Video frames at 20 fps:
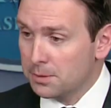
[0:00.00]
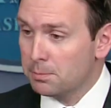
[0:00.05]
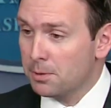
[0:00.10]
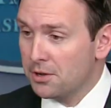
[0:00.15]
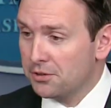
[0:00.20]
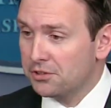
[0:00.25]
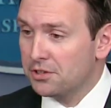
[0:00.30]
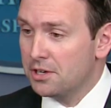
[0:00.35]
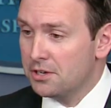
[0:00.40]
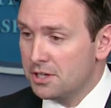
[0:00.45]
the
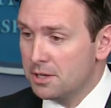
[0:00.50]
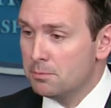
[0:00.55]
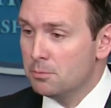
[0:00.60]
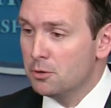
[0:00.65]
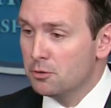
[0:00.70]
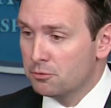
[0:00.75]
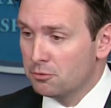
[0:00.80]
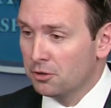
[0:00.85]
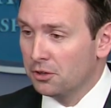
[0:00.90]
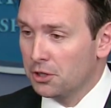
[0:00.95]
president did
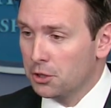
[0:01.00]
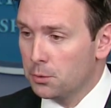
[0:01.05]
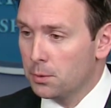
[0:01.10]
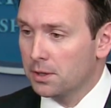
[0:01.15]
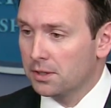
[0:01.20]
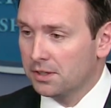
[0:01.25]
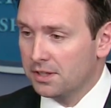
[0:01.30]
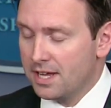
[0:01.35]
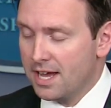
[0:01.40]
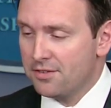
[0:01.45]
move really
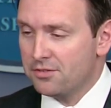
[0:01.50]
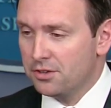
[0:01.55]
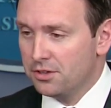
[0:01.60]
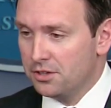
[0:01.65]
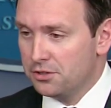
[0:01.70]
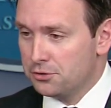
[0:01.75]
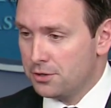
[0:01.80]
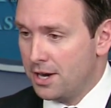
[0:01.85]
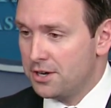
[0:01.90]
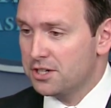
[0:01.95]
quickly after
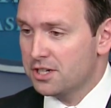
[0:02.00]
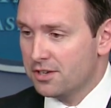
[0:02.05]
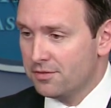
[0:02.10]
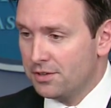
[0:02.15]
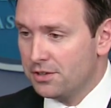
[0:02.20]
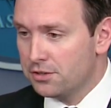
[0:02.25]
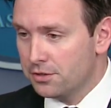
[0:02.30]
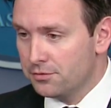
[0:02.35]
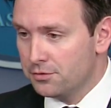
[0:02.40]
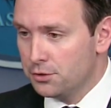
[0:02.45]
the tragic
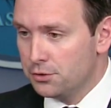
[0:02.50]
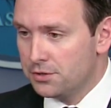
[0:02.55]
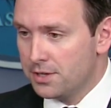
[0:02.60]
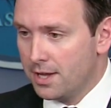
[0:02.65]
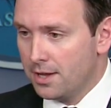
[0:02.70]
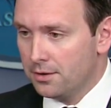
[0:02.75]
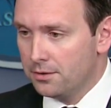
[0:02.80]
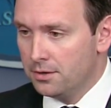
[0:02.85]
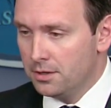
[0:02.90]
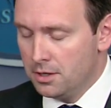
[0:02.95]
events of
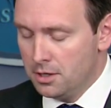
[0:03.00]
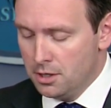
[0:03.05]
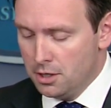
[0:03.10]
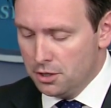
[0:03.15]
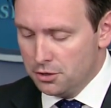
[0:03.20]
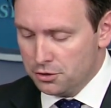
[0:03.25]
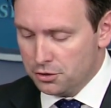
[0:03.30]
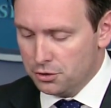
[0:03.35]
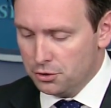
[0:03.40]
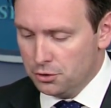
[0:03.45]
Newtown
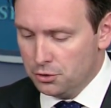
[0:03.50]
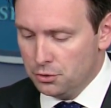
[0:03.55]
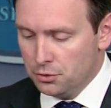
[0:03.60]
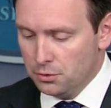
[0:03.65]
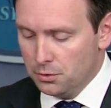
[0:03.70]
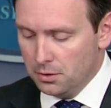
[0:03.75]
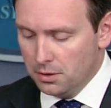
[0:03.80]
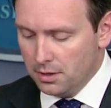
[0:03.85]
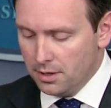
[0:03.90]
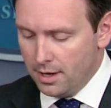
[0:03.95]

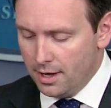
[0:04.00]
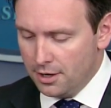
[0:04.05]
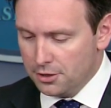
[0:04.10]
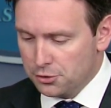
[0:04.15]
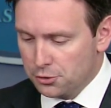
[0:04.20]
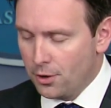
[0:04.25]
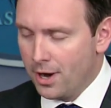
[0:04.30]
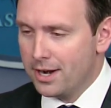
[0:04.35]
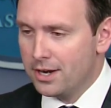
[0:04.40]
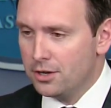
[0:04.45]
to
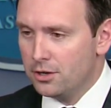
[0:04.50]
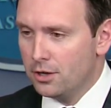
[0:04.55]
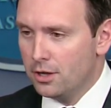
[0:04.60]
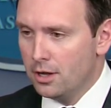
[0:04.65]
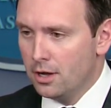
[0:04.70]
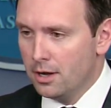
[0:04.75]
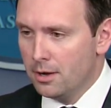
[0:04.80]
try to